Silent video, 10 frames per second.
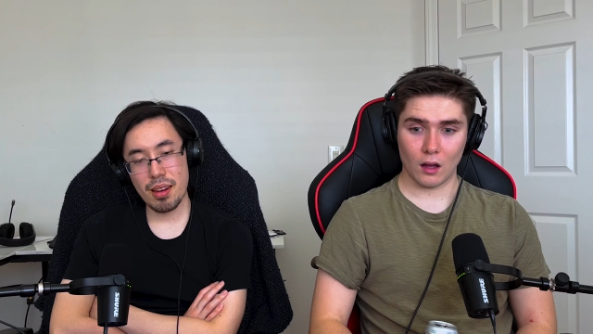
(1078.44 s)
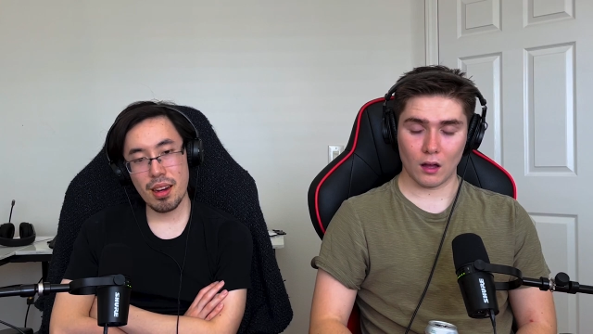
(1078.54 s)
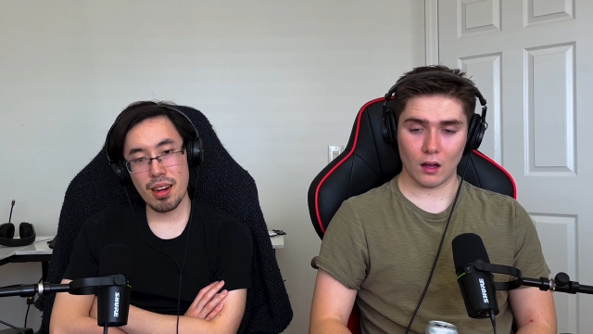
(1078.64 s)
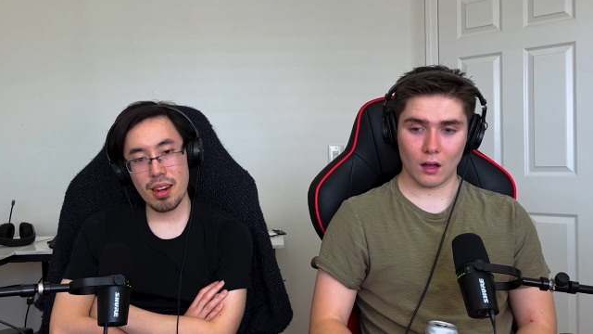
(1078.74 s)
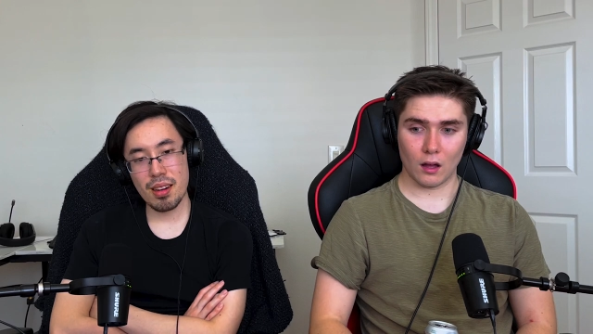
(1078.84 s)

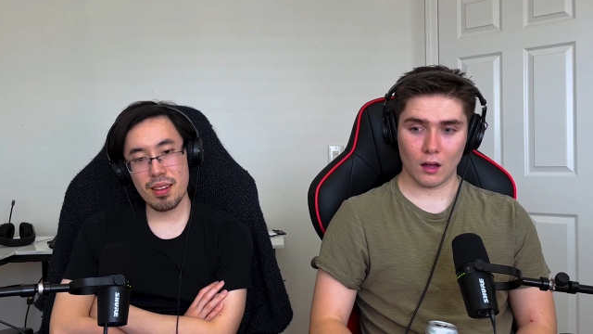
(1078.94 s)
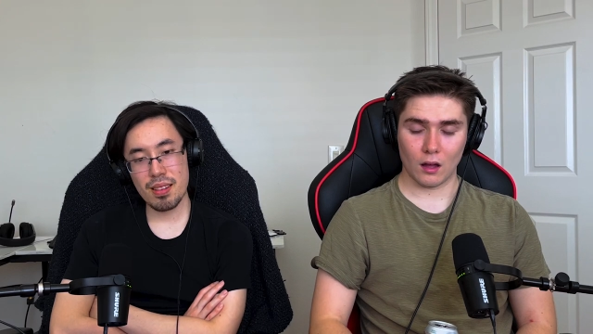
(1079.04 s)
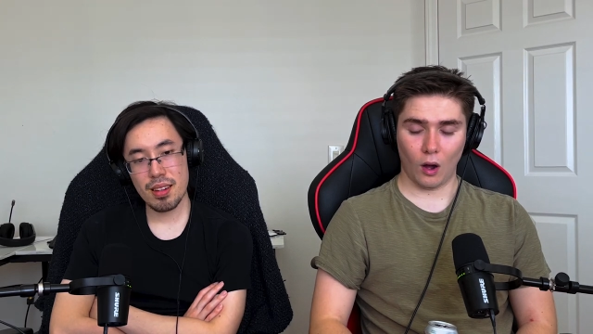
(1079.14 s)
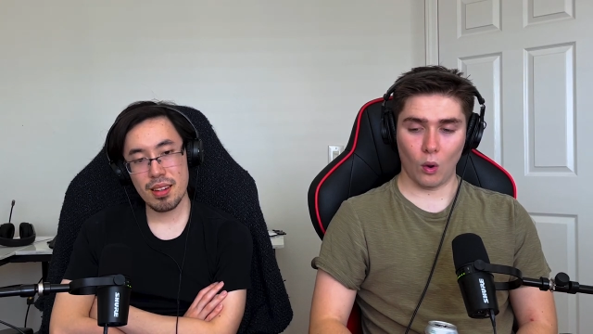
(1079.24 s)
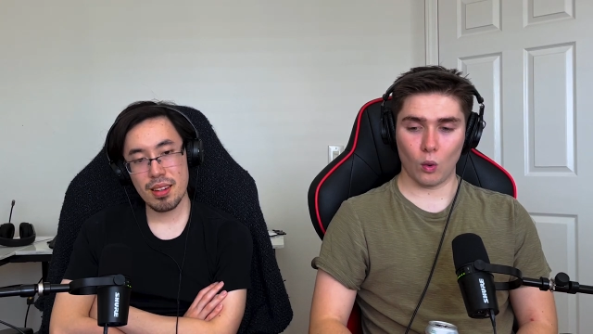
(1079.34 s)

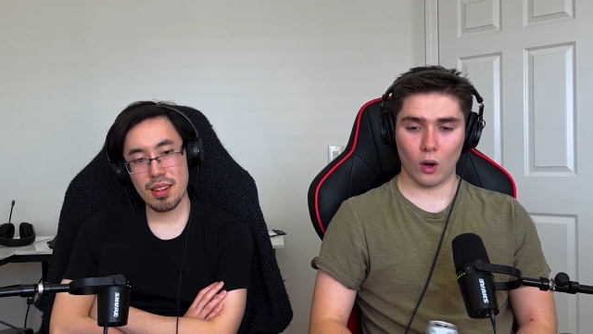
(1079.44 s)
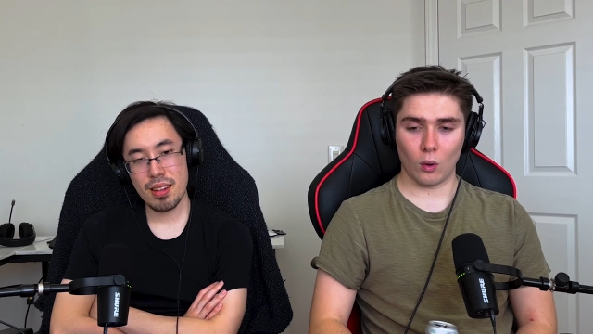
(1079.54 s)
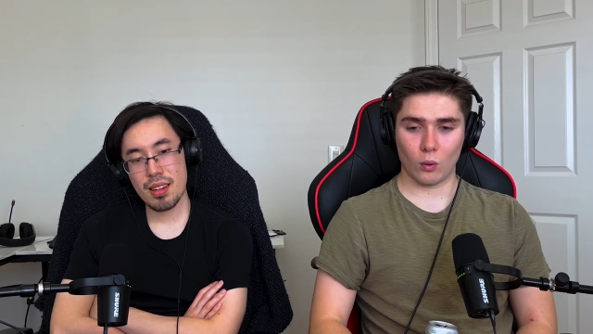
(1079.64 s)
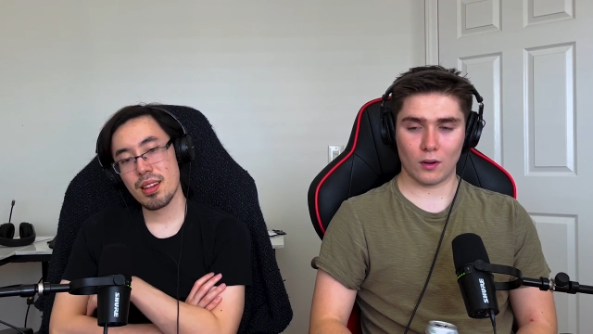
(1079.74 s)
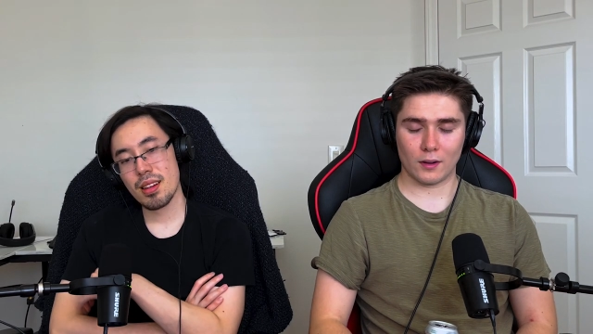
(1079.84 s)
Speaker 1: Oh.
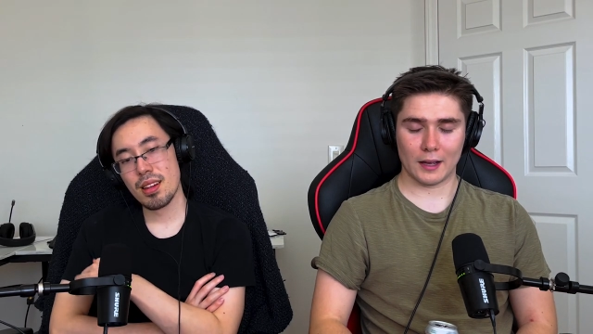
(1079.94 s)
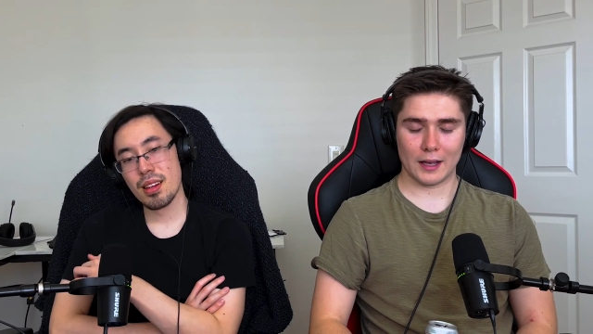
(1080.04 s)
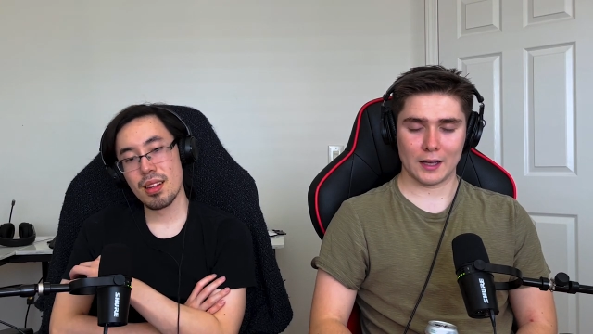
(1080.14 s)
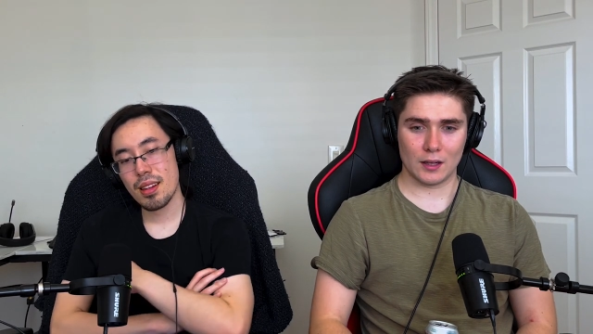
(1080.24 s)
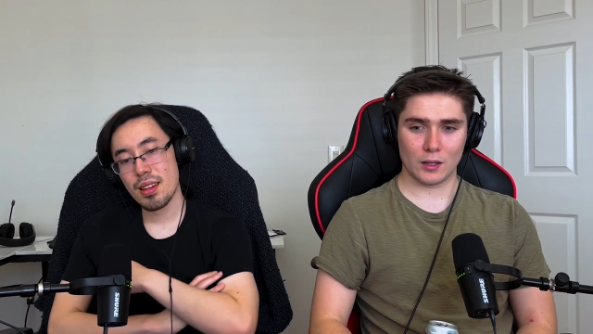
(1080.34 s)
Oh, oh,
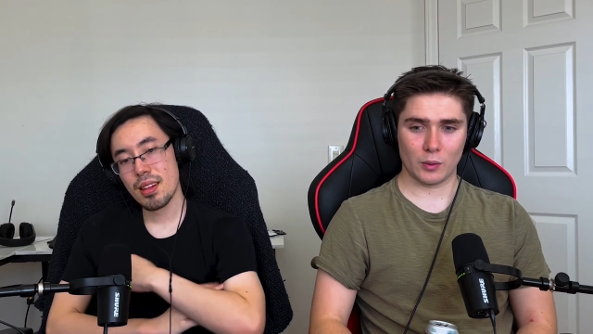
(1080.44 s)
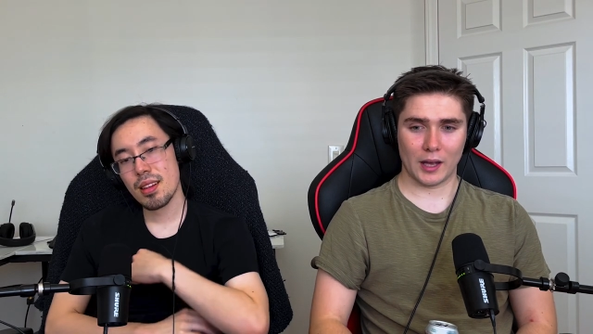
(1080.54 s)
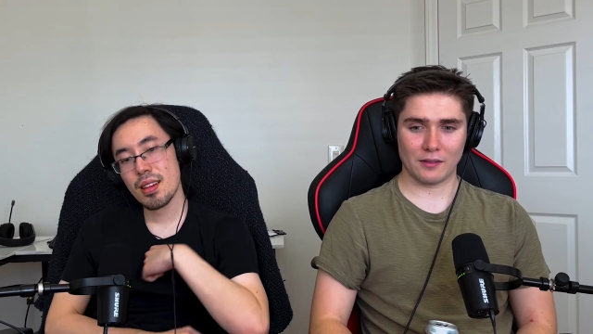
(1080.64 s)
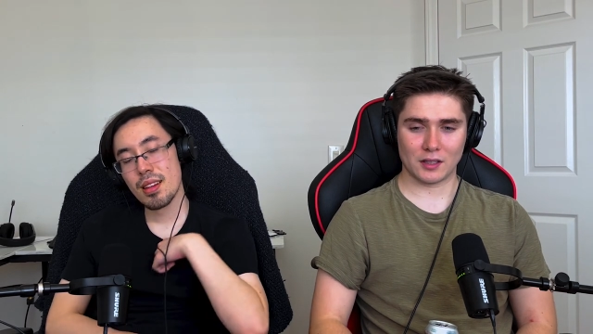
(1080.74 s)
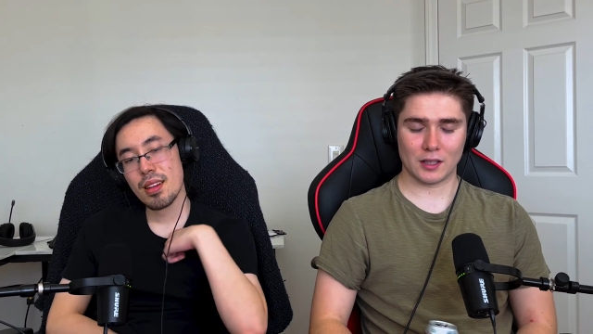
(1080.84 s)
okay. Do we
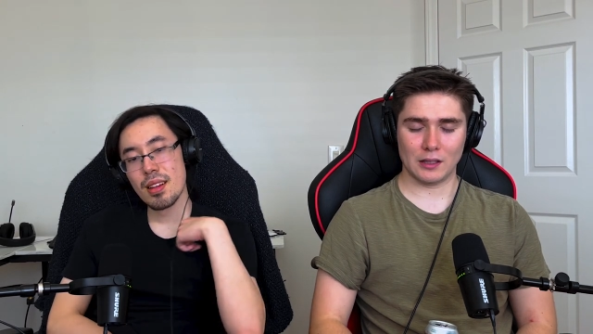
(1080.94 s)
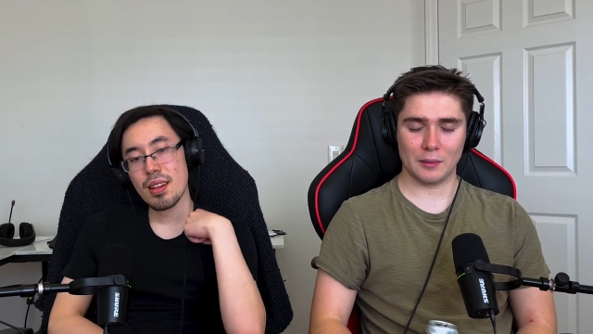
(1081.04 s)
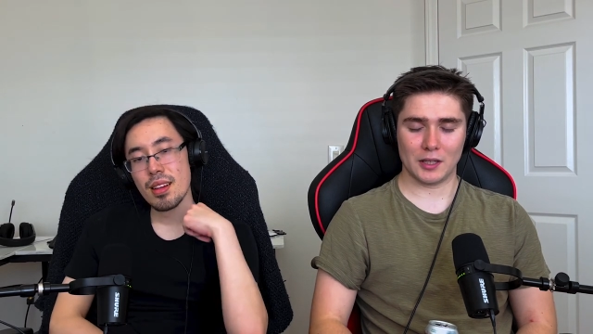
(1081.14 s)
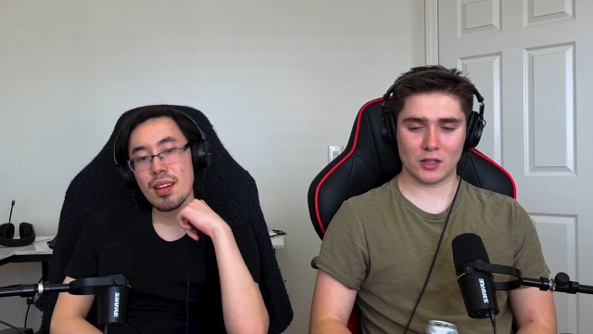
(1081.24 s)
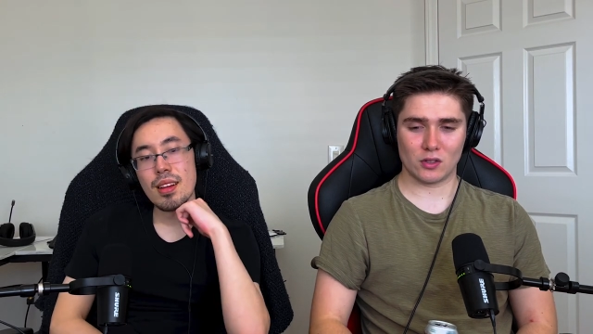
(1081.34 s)
have to kill him in his